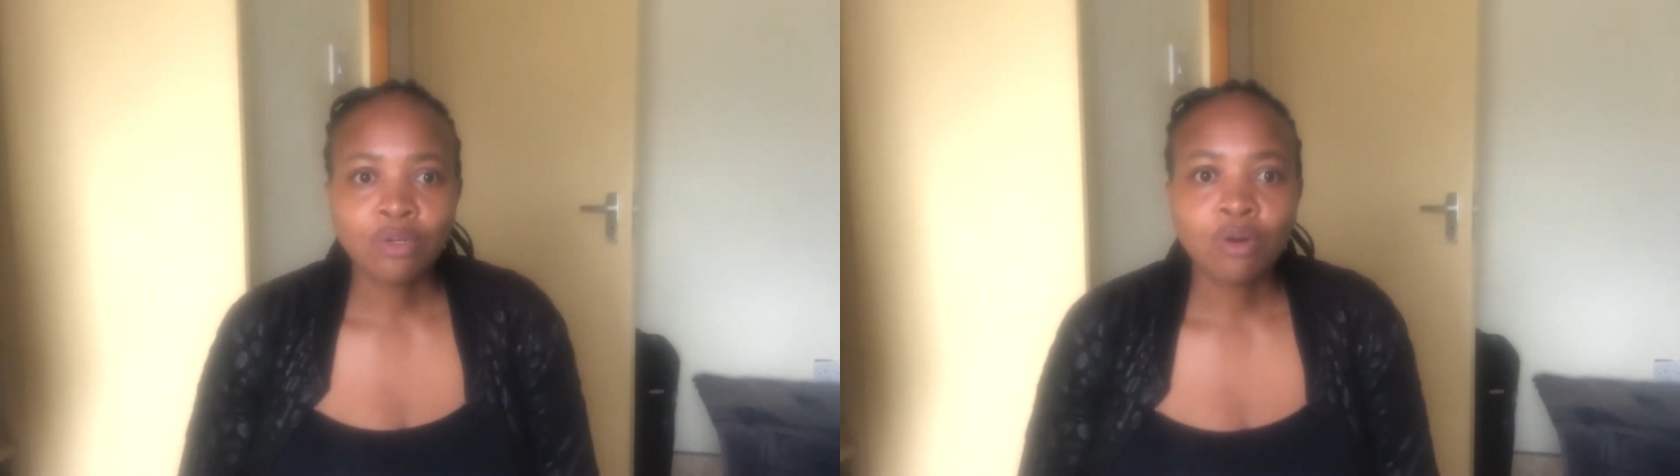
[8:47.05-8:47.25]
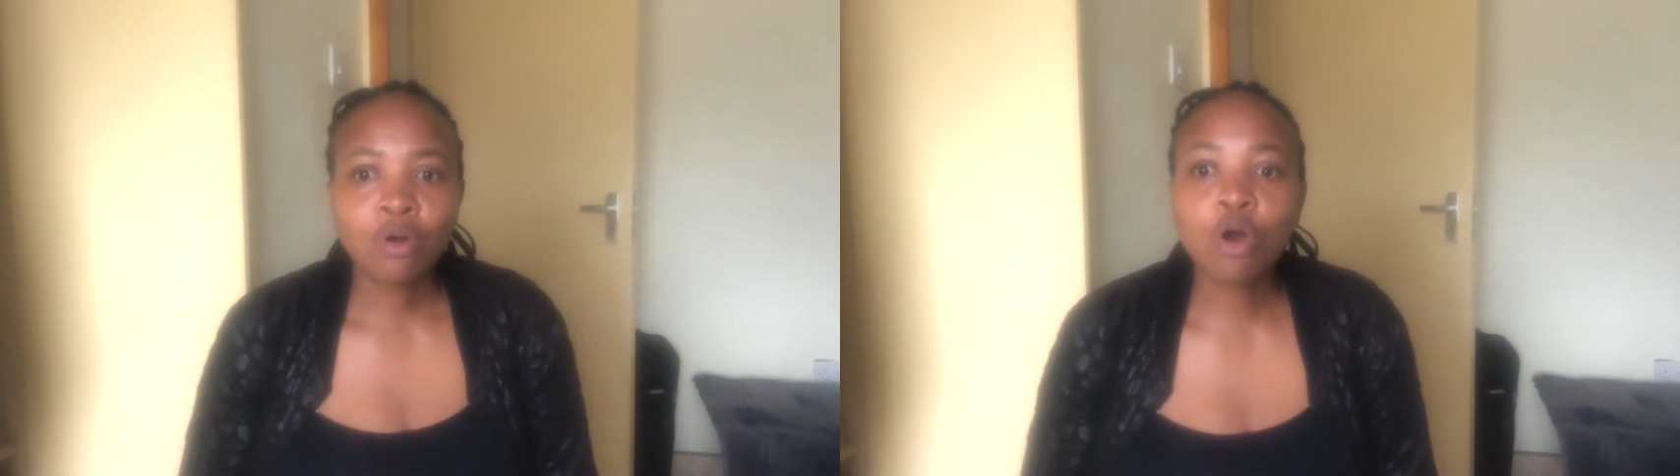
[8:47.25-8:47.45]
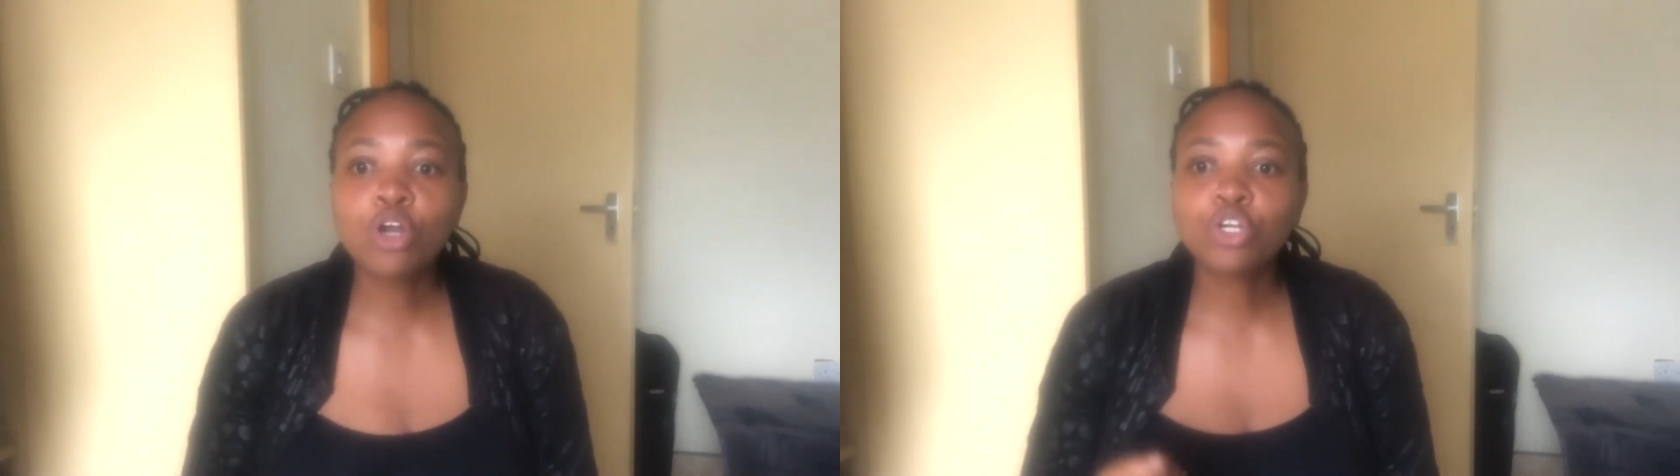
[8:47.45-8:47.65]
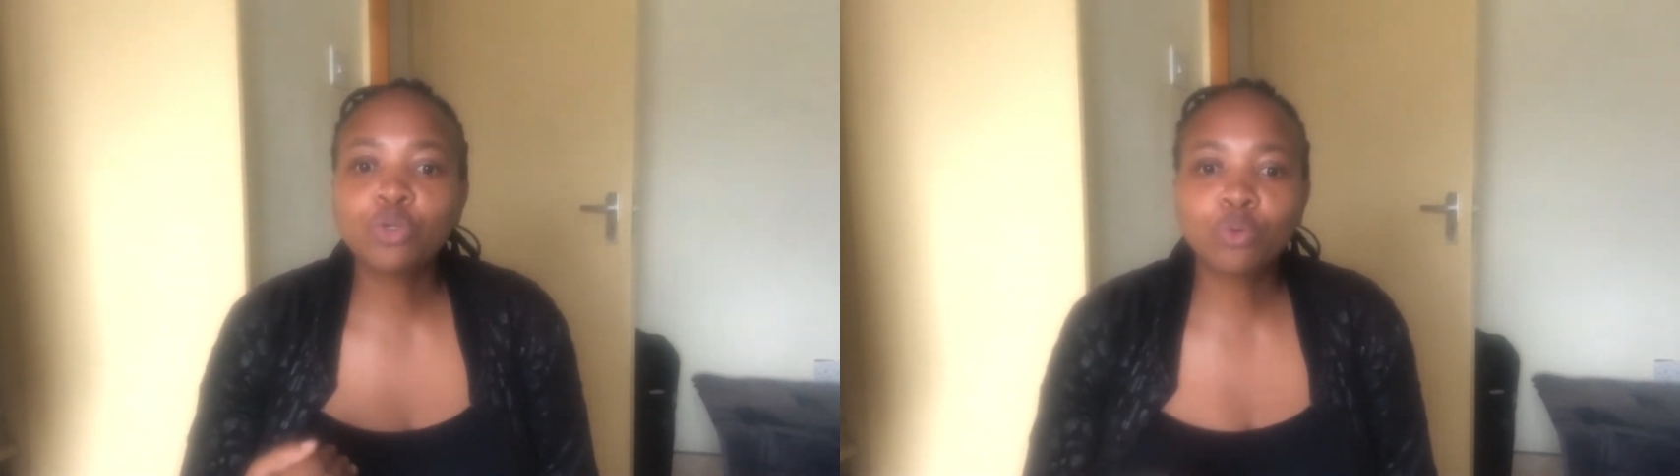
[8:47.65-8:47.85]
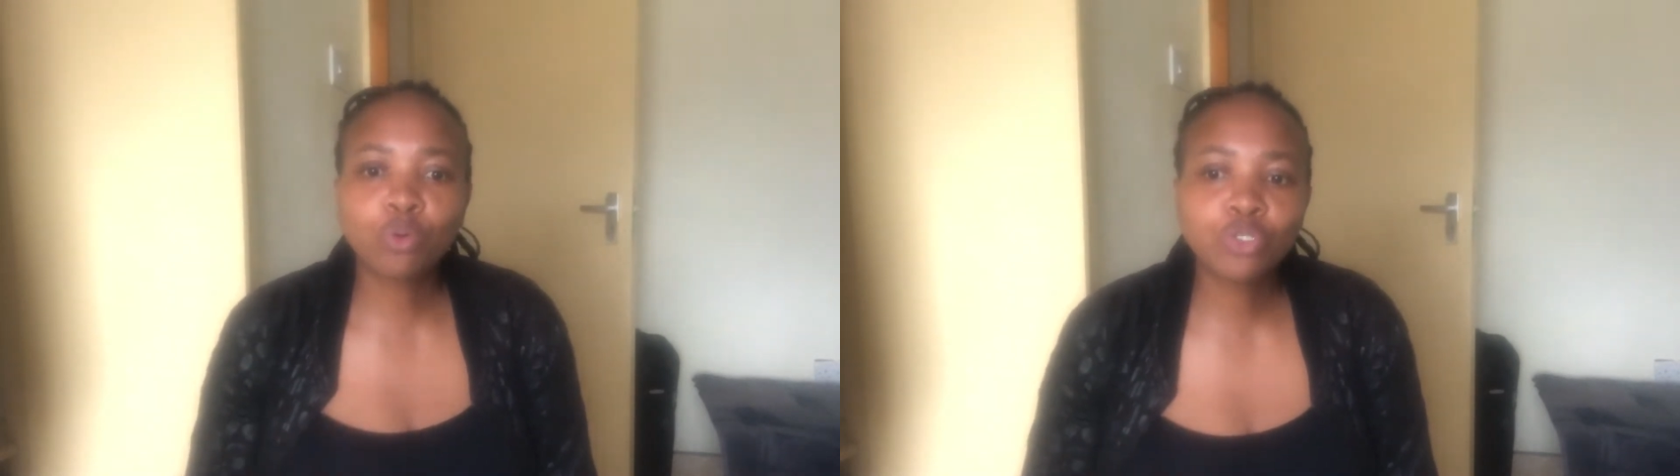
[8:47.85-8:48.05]
or
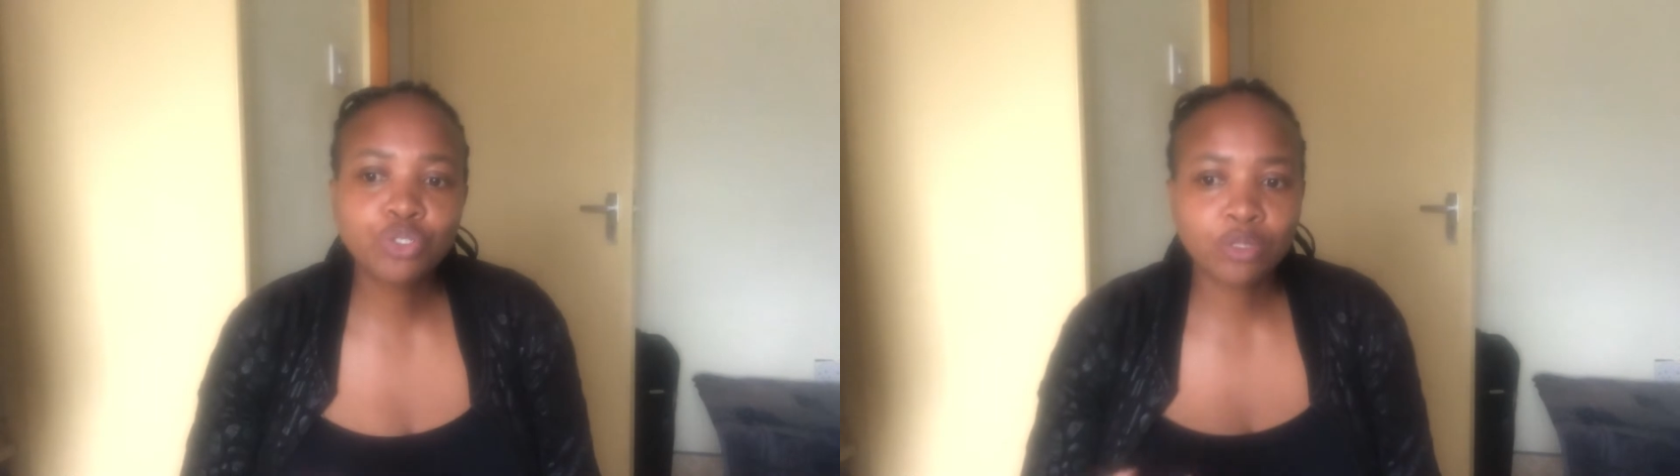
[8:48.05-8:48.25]
you go to